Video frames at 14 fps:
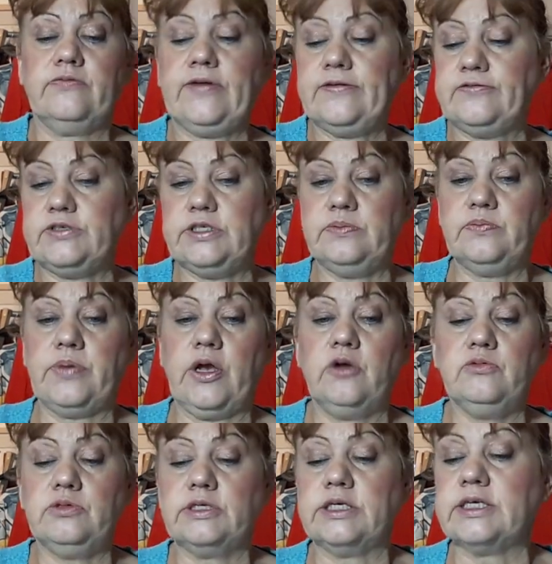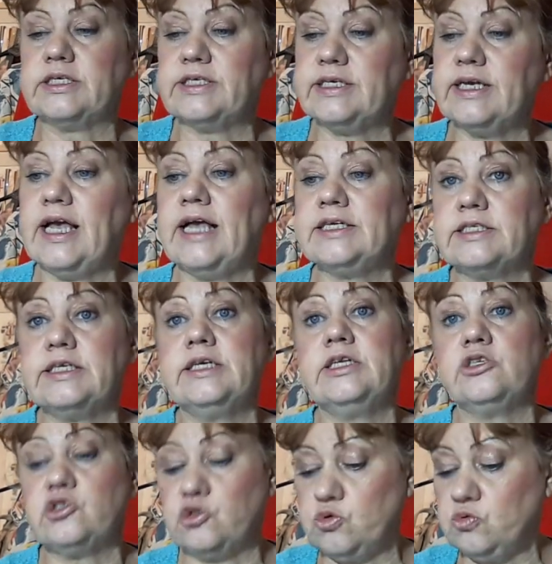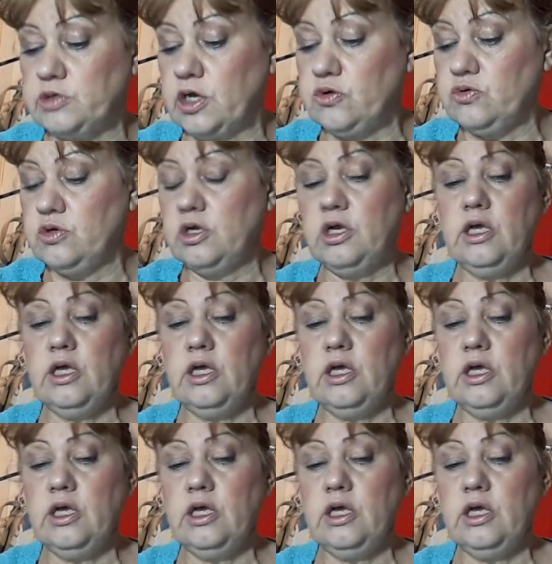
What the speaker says: £15, as I say, it is saying it's sold out,